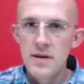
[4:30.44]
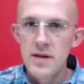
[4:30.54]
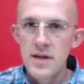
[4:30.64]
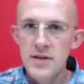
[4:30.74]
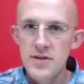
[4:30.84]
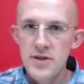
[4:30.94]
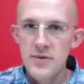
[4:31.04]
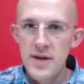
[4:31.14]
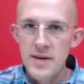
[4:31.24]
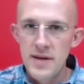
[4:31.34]
And
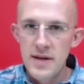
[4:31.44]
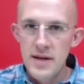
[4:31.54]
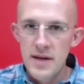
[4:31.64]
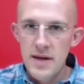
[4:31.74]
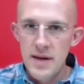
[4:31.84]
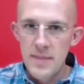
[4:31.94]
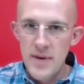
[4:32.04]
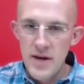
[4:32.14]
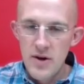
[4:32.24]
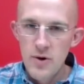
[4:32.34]
so
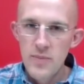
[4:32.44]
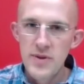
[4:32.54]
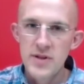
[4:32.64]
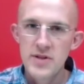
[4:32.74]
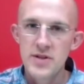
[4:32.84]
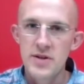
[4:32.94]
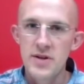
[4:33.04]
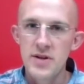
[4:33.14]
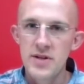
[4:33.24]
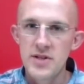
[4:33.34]
my hope in this
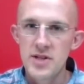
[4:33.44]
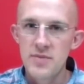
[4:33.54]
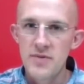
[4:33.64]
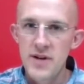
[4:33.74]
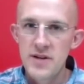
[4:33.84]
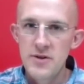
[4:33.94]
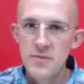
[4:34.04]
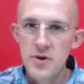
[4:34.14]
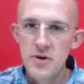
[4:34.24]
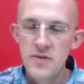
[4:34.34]
talk is to provide you
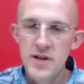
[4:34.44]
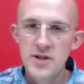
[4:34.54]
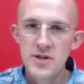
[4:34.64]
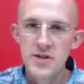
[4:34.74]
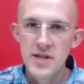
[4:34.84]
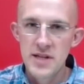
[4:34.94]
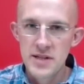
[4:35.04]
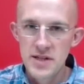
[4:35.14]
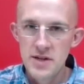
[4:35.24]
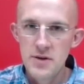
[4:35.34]
motivation to
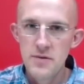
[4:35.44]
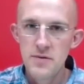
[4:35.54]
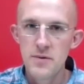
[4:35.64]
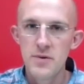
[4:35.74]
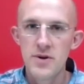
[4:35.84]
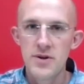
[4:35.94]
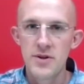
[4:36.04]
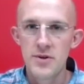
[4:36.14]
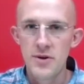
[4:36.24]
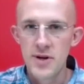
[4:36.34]
continue forward on
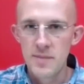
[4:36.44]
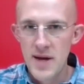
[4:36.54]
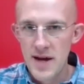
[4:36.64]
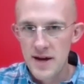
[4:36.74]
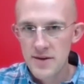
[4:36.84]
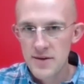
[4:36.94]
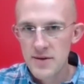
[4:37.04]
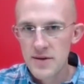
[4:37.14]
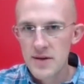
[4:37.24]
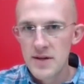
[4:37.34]
the learning path.
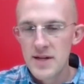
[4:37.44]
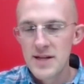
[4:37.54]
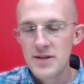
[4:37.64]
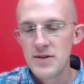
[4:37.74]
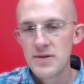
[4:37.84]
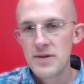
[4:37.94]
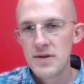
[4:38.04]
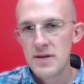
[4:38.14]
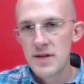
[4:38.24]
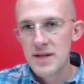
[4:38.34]
And
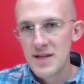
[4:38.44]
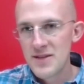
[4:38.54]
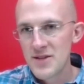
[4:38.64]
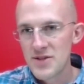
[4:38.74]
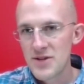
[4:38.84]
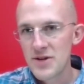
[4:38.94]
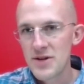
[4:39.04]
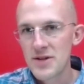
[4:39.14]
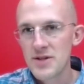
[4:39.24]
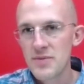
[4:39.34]
in this
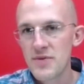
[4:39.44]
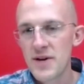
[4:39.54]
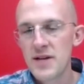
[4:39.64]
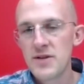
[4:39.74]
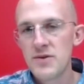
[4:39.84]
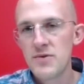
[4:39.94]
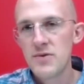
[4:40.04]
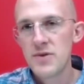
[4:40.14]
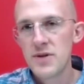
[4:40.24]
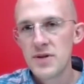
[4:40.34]
talk, to provide
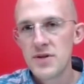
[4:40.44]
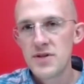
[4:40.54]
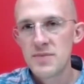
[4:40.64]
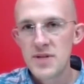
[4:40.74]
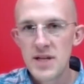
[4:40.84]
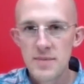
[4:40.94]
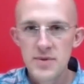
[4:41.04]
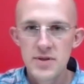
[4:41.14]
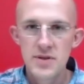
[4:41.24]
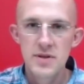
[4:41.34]
you some
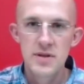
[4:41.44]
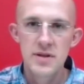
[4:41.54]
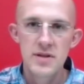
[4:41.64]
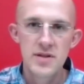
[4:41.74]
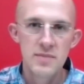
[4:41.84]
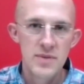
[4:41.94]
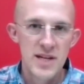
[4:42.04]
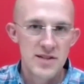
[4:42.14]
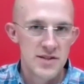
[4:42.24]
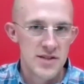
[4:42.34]
tips, some
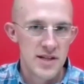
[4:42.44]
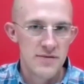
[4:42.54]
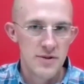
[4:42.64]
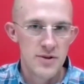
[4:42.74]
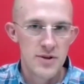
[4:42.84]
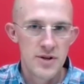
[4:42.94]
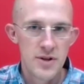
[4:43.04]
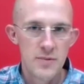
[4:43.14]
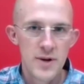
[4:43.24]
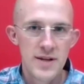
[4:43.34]
lessons that I've learned
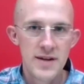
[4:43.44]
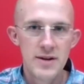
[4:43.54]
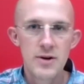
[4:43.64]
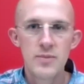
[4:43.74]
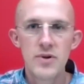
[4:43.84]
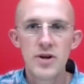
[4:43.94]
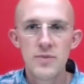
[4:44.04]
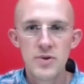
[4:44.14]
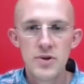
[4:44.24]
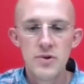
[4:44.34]
along the way that I hope will
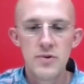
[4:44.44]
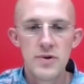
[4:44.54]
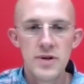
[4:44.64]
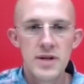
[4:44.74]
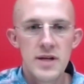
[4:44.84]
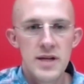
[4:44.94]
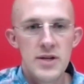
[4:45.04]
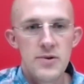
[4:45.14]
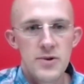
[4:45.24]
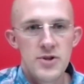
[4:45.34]
help you
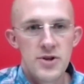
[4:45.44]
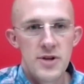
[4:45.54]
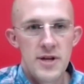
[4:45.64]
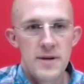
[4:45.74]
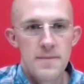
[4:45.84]
in your journey.